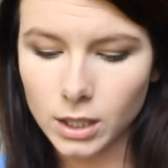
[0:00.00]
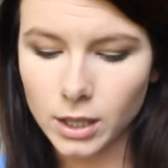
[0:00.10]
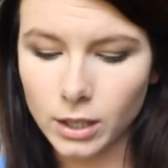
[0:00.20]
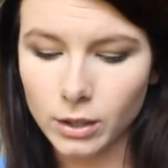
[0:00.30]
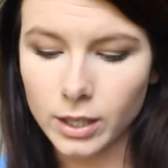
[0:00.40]

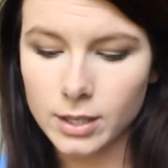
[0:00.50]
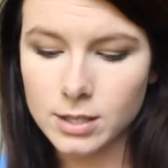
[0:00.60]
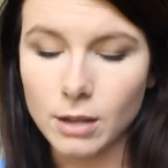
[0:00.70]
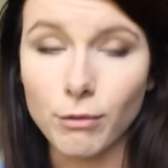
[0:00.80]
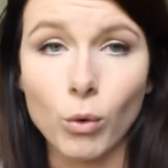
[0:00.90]
There
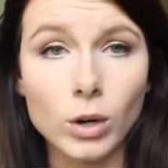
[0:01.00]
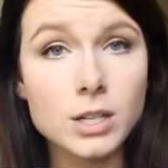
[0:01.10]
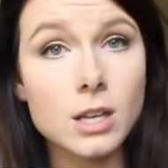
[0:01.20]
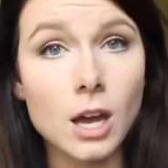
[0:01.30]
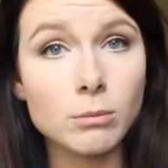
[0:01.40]
is the
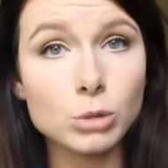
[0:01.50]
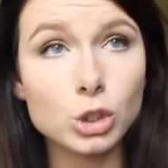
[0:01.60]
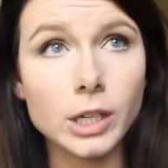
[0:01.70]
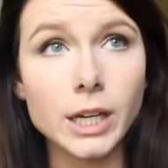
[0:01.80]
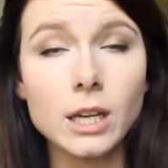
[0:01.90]
Forrest Gump
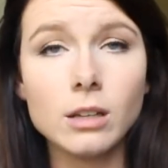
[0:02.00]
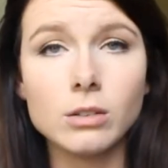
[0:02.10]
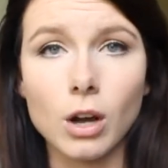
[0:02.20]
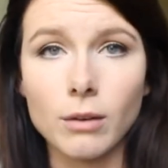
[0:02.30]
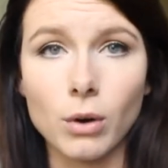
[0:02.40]
tree
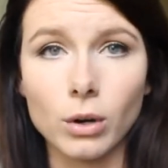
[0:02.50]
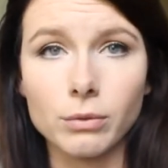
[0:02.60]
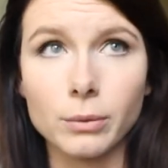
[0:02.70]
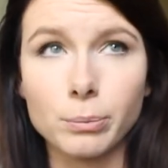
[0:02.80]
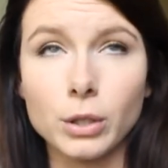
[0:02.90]
not far
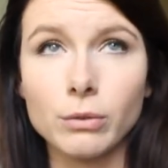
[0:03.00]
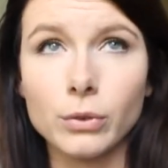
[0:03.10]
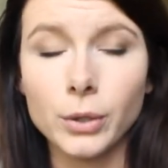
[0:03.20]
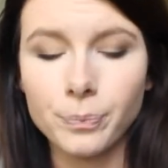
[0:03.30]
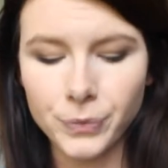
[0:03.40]
from
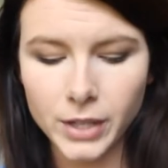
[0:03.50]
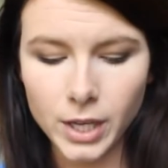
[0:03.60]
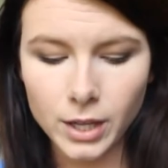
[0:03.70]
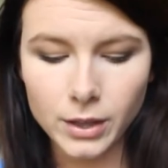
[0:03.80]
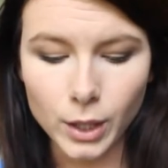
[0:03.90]
Beaufort.
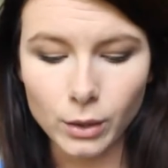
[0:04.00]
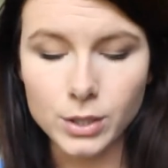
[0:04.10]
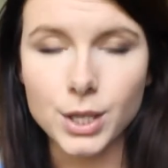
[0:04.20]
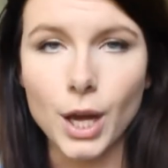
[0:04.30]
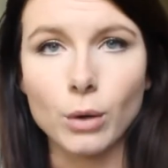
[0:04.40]
There
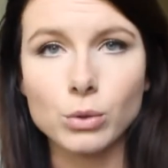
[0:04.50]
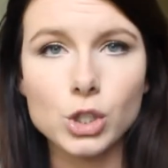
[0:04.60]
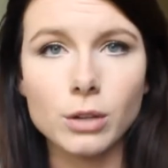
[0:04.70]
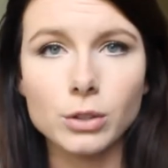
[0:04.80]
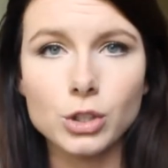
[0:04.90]
is the Old
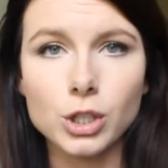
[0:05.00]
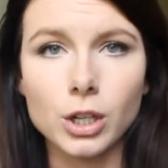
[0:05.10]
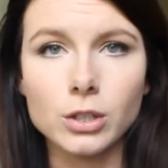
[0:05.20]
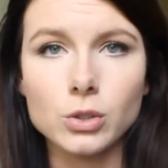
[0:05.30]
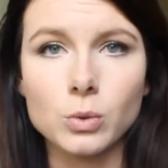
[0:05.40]
Sheldon
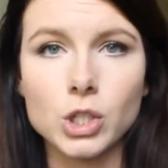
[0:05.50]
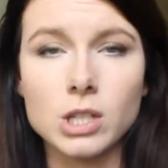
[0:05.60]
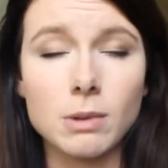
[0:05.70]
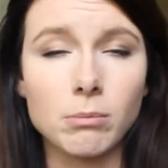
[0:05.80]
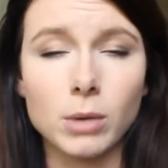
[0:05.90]
Church, which
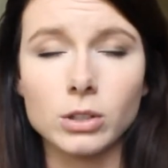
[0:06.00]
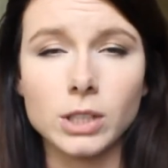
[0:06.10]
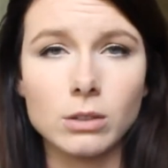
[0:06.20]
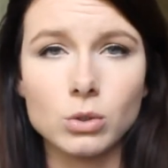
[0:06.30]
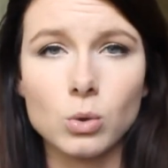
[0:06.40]
has been burned
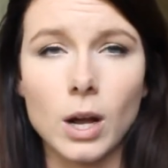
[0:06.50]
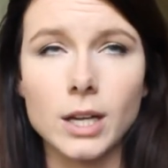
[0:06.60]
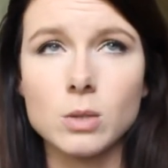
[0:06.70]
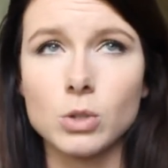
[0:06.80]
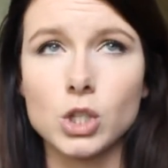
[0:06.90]
down
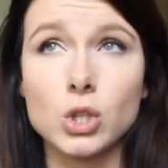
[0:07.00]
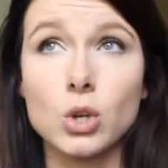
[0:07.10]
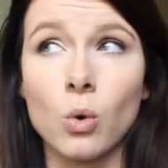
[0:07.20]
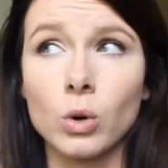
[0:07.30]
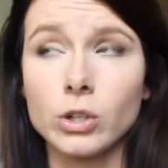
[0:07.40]
twice, which is
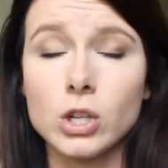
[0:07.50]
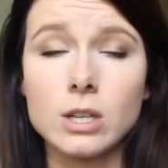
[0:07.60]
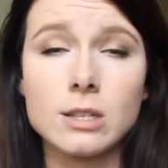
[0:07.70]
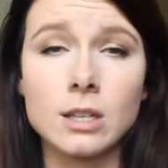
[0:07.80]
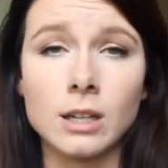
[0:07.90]

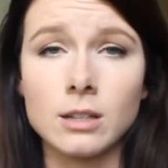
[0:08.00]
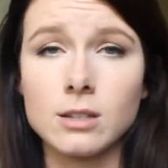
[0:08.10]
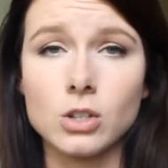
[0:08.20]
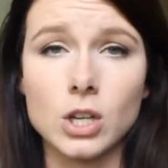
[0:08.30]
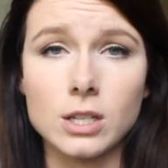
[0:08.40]
gorgeous, and I
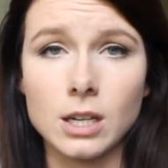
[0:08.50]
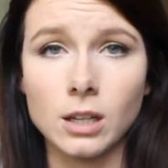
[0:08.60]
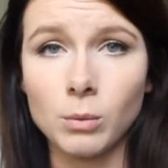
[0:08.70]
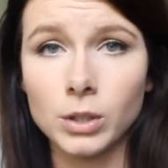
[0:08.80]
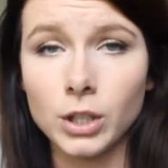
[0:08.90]
suggest
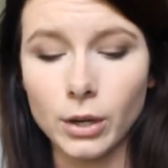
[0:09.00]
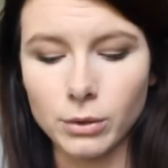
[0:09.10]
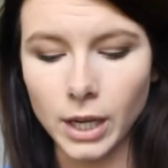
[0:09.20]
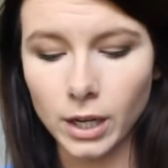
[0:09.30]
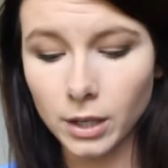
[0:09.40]
anyone
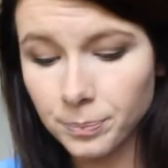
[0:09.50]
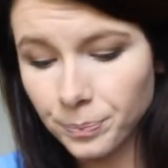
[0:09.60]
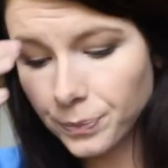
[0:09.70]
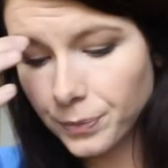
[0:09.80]
go there.